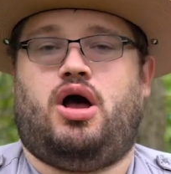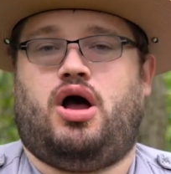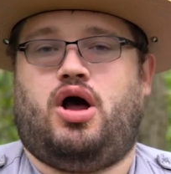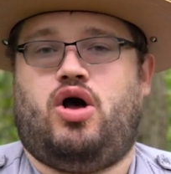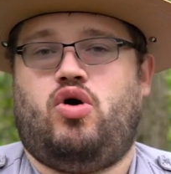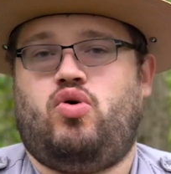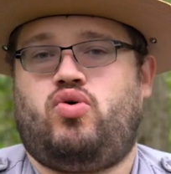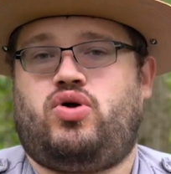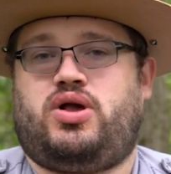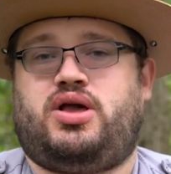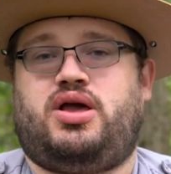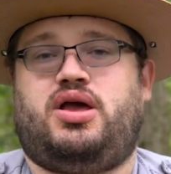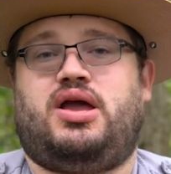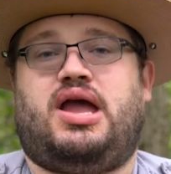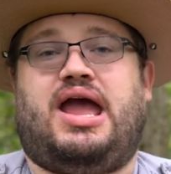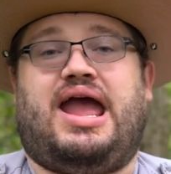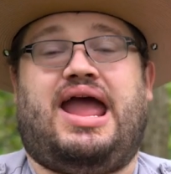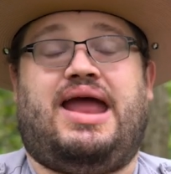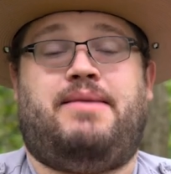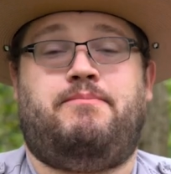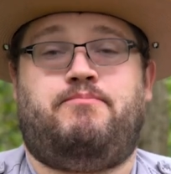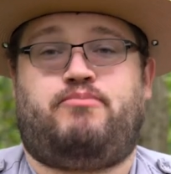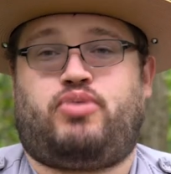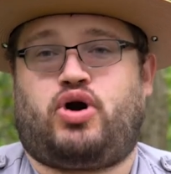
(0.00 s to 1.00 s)
oak,
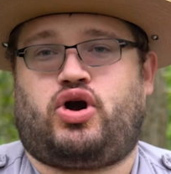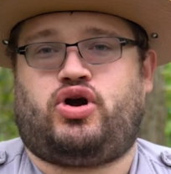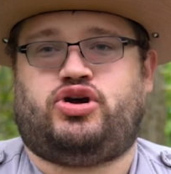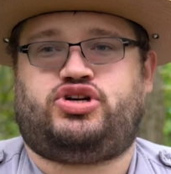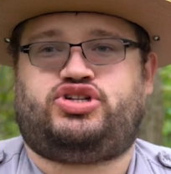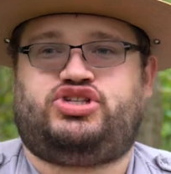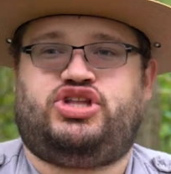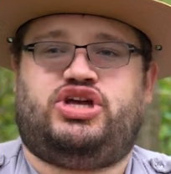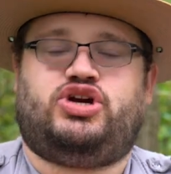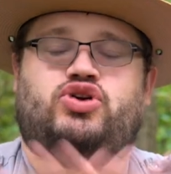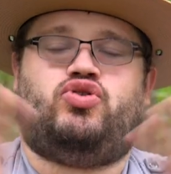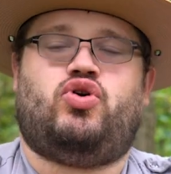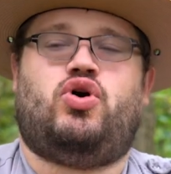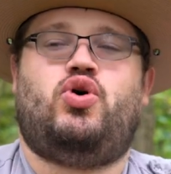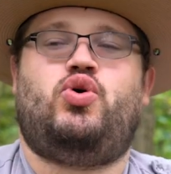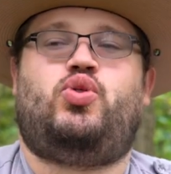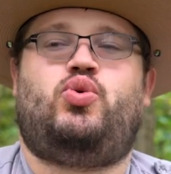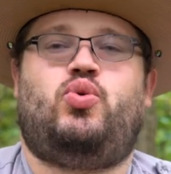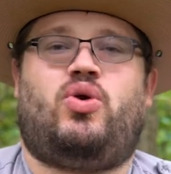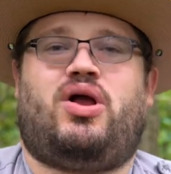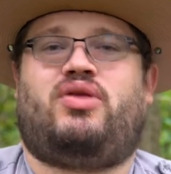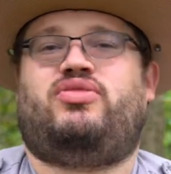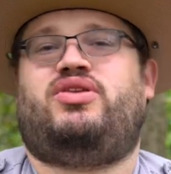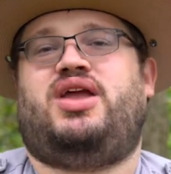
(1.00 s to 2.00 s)
and birch that grow
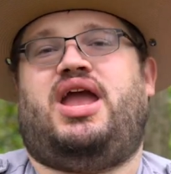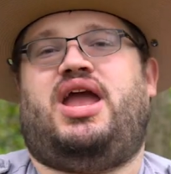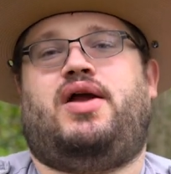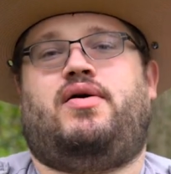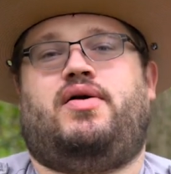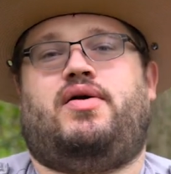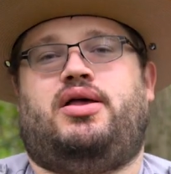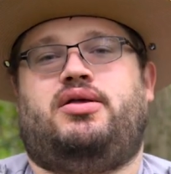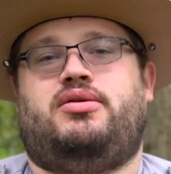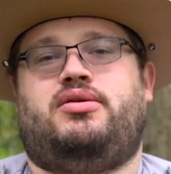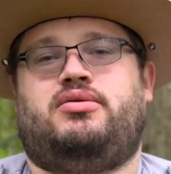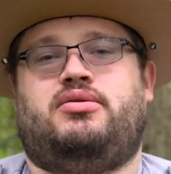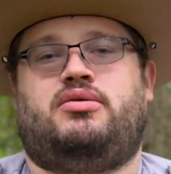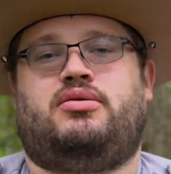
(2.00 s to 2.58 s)
throughout the area.